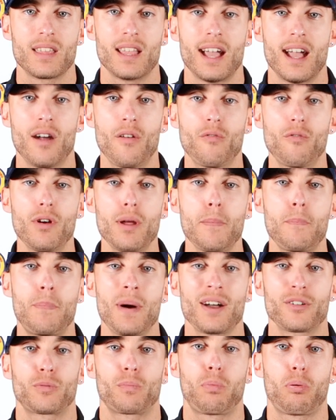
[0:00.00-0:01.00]
every
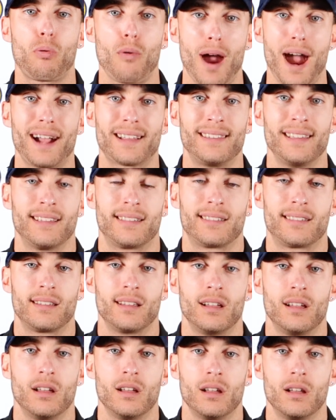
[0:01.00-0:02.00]
best practice
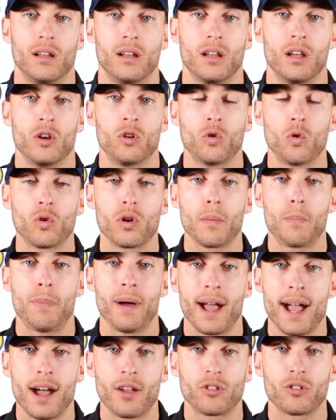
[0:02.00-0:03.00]
in order to
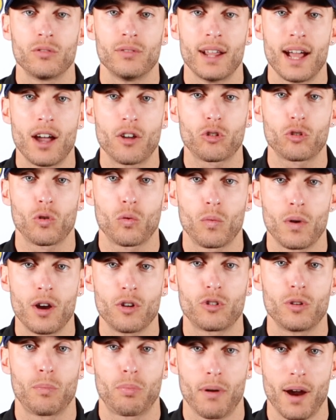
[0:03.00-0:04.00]
pass your National
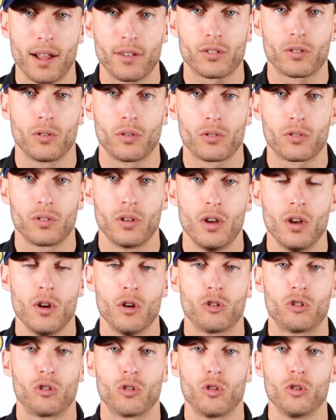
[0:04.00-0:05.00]
Registry Practicals.
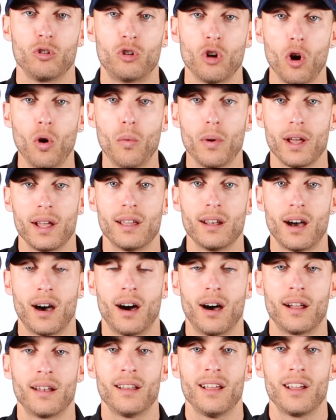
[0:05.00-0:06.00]
So you can go in
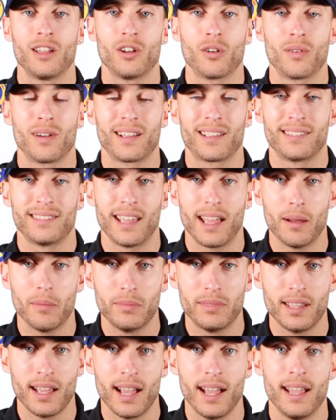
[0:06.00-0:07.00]
on your
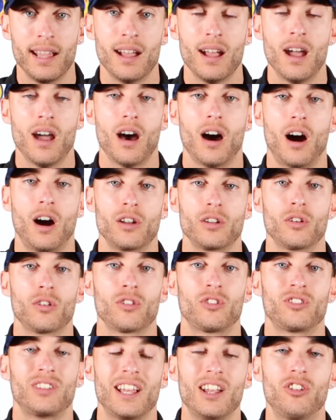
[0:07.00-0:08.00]
exam day, on your
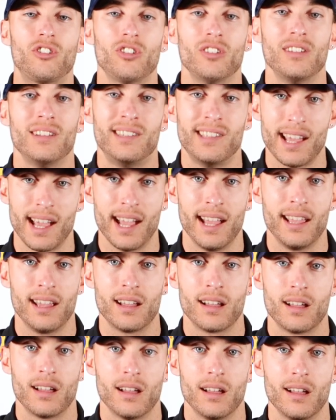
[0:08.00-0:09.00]
station
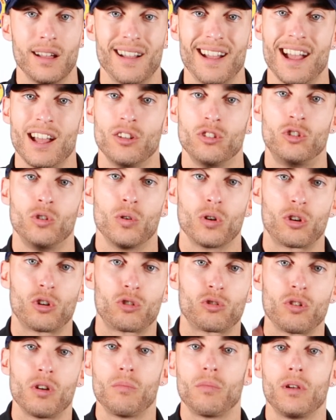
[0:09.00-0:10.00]
day, and do
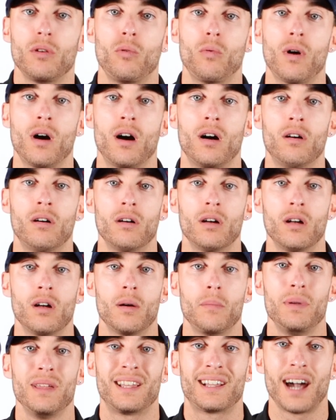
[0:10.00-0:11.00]
extremely well.
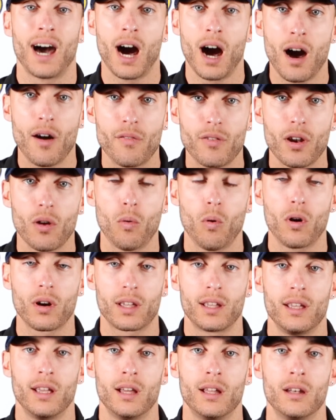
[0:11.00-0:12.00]
Be confident
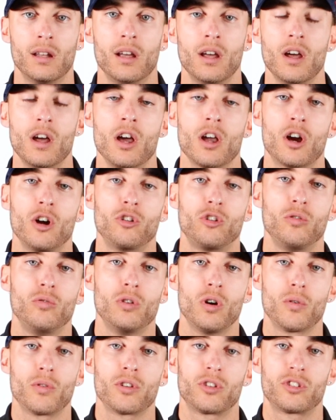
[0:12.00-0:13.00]
walking in because you
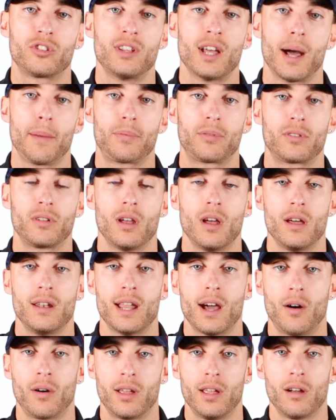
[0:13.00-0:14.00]
know the steps.
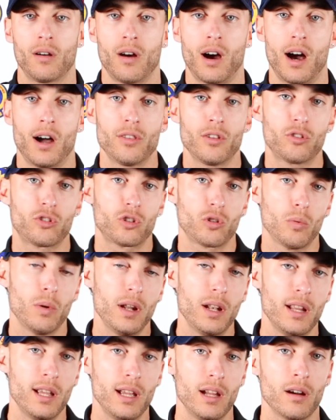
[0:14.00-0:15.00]
Now here, on the
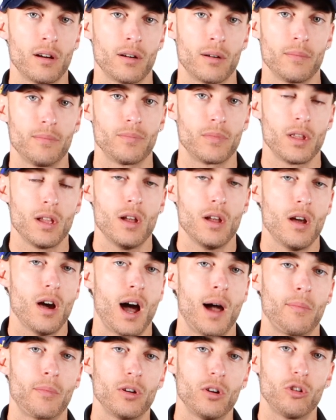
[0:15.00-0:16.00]
screen here,
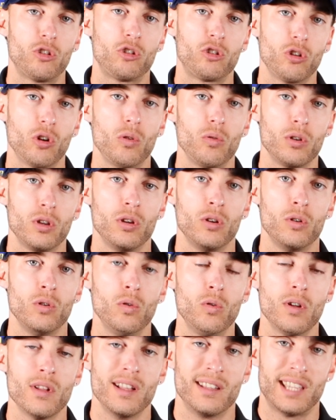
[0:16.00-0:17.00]
I'm going to show
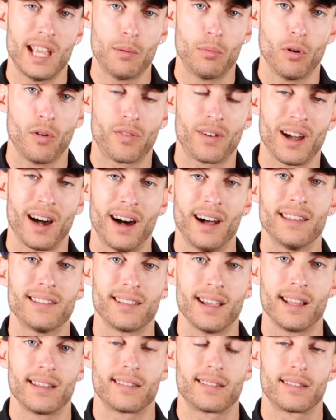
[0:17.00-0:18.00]
you the table of
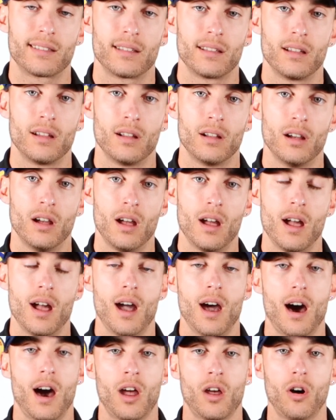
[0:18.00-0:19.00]
contents.
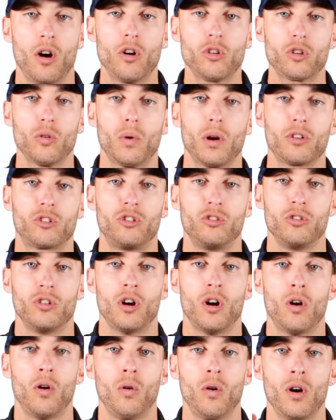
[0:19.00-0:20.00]
I also want to let you
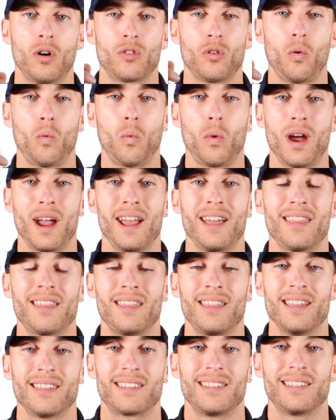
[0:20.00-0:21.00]
know the way
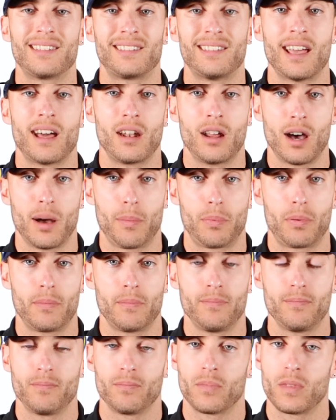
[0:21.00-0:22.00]
this is set up.
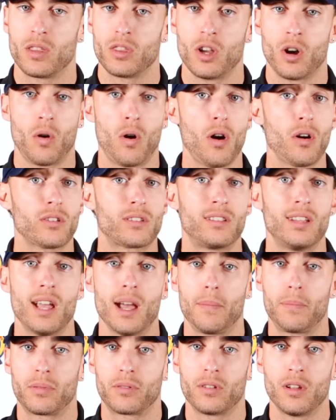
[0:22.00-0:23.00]
There are
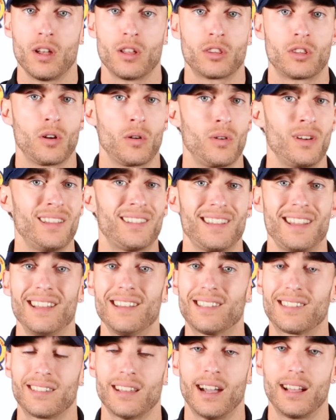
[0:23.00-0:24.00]
tips, there is
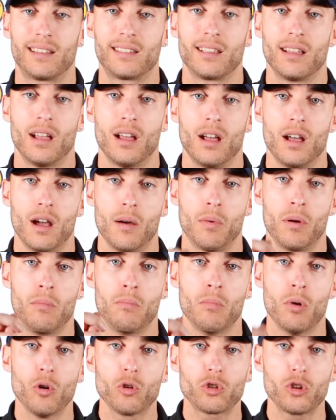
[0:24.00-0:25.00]
insight, but
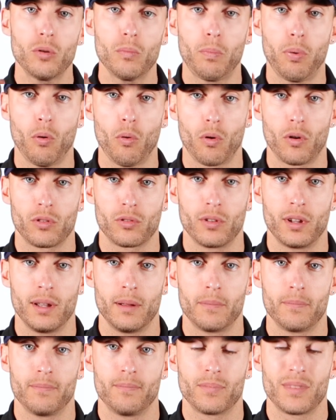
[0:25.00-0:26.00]
most
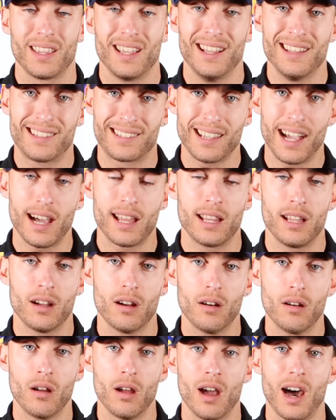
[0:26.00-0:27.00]
importantly, inside
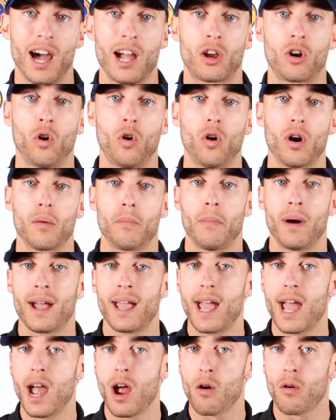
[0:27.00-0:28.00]
here, I call it
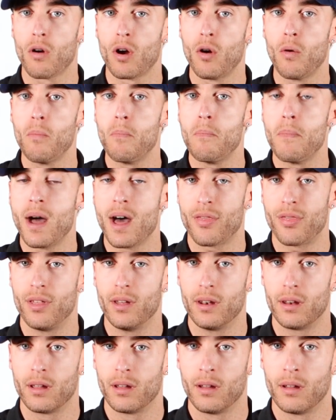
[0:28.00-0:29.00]
my arrow
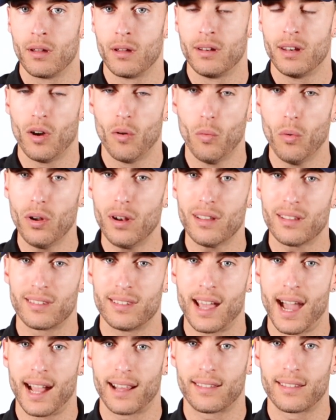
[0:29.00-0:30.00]
method. Now, what is
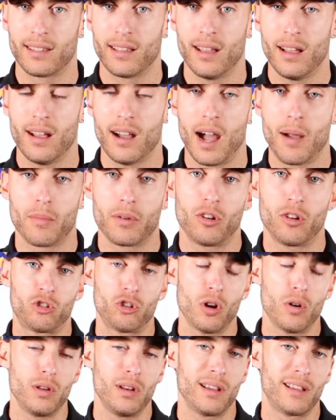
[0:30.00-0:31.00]
that? I'm
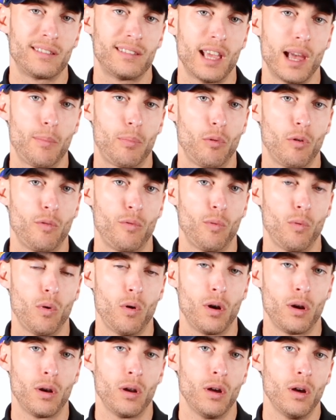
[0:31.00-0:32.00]
show you an example of
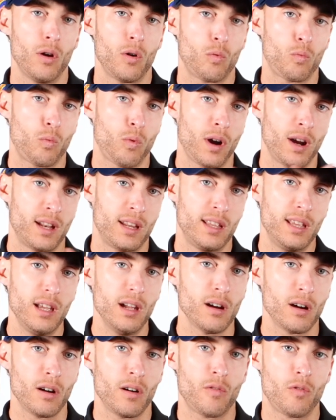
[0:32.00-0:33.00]
one right
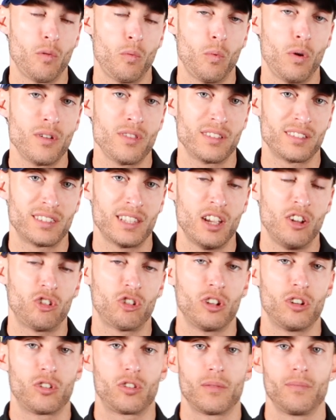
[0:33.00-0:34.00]
here from one of the
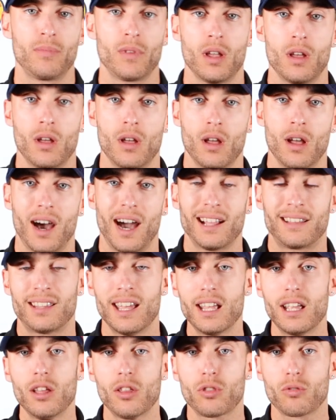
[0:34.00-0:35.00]
stations. I
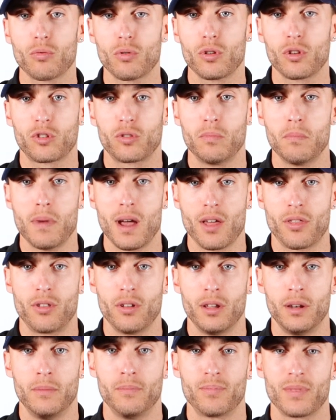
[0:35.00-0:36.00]
take you through this
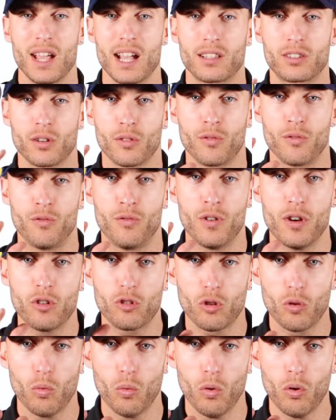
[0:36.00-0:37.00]
method. It's a
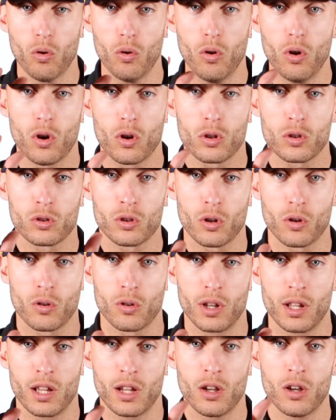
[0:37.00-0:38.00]
visual
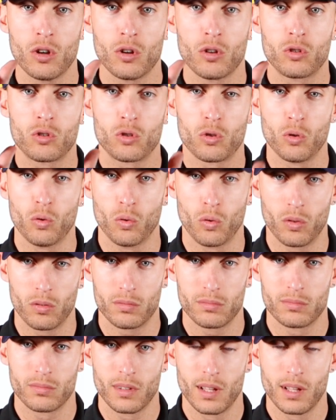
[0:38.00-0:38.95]
learning tool